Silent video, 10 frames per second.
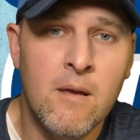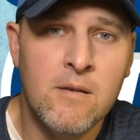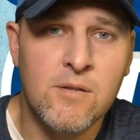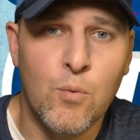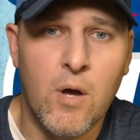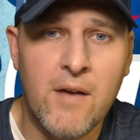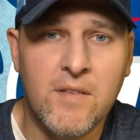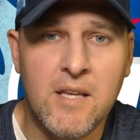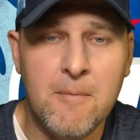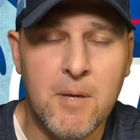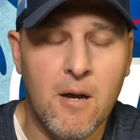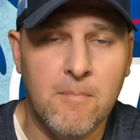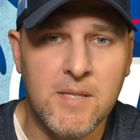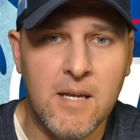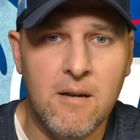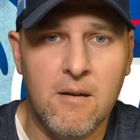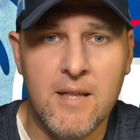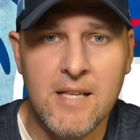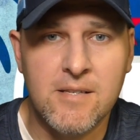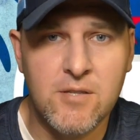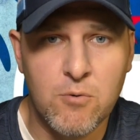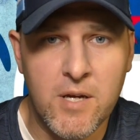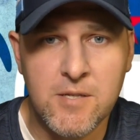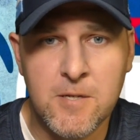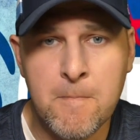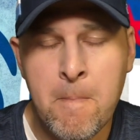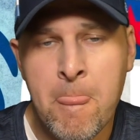So we'll have to keep you updated on that situation.